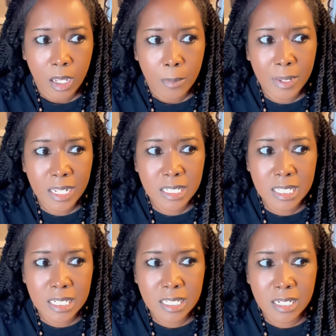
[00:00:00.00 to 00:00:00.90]
because
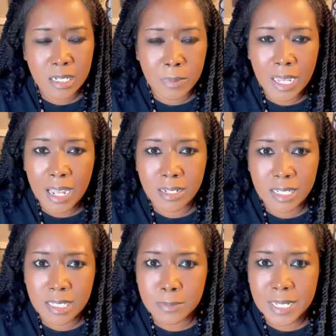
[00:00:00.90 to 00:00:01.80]
this could be
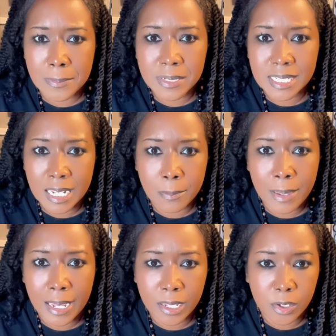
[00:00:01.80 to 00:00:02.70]
causing some type of
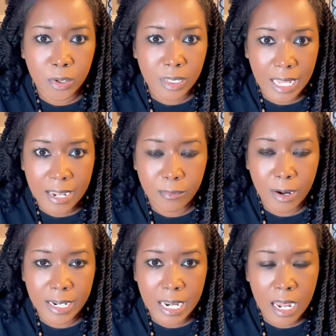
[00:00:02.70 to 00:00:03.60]
setback in your life
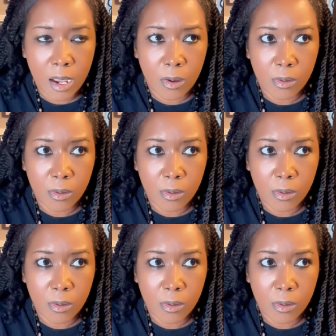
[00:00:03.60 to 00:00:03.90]
right now.